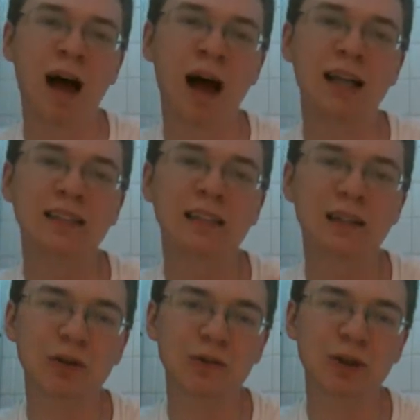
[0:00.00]
I
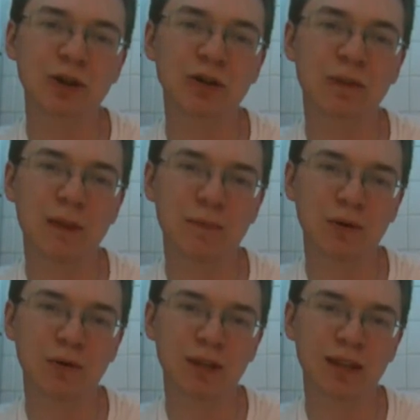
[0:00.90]
salute you, the people
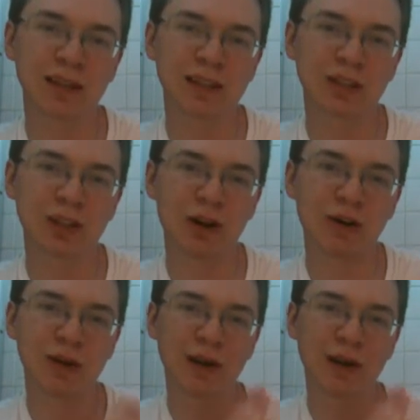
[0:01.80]
who did this show,